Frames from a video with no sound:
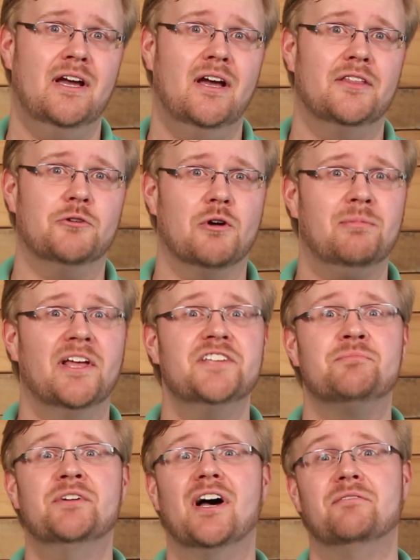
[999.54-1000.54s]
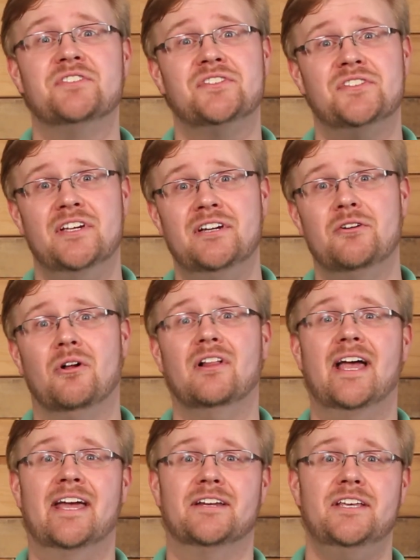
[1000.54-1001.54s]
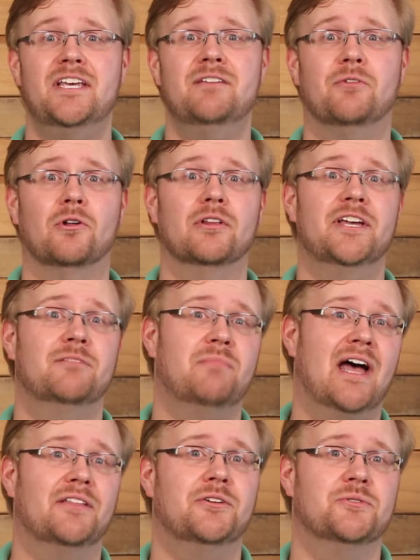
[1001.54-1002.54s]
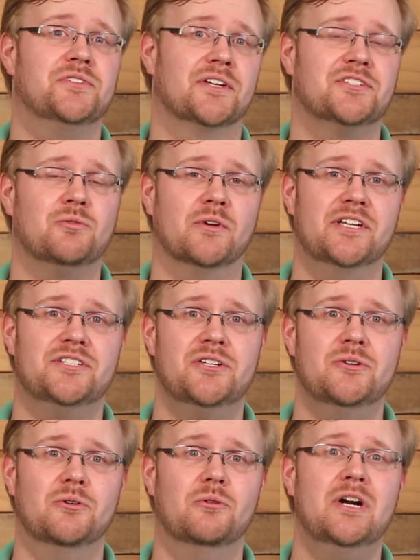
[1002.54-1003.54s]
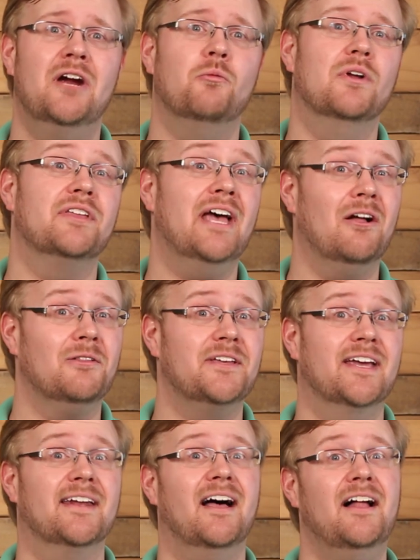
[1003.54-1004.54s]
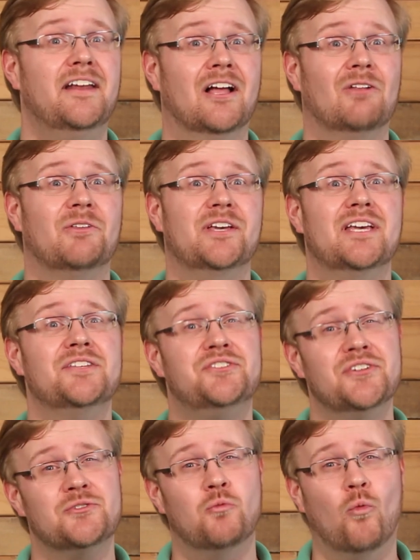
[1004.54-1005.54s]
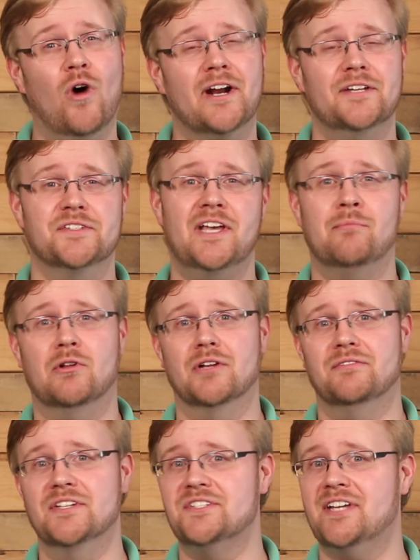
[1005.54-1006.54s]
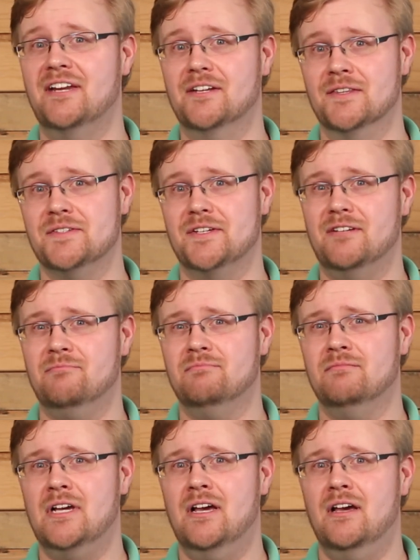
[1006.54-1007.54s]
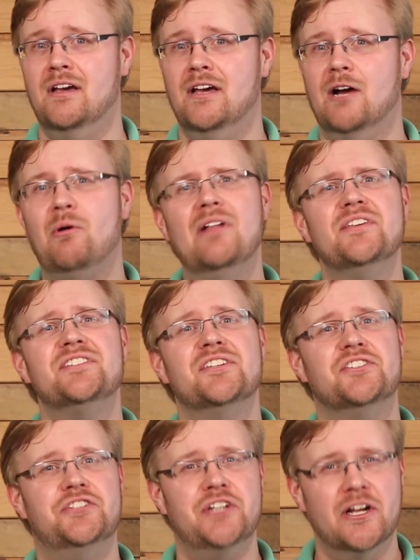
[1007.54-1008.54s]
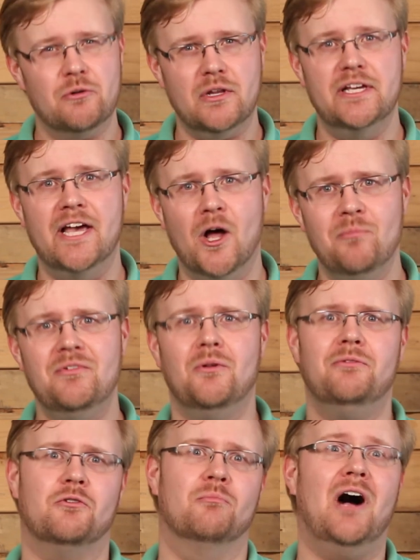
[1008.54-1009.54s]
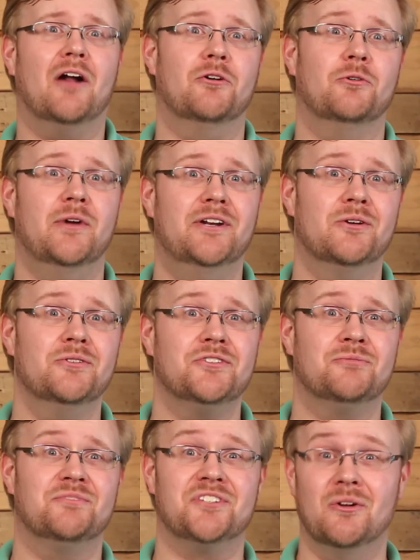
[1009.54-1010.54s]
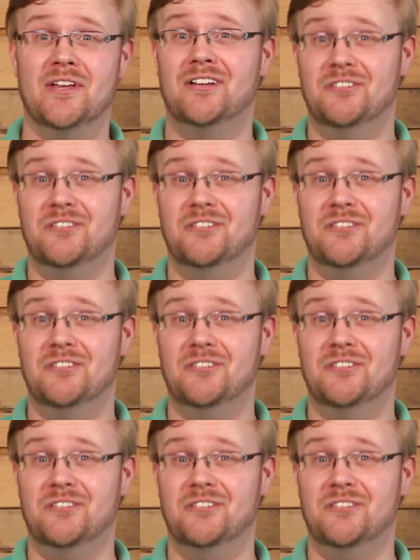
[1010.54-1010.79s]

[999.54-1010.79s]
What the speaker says: The replacement of single and evil in Matthew 6:22 with healthy and unhealthy is just one example of this tendency. And while this is generally helpful for modern readers so that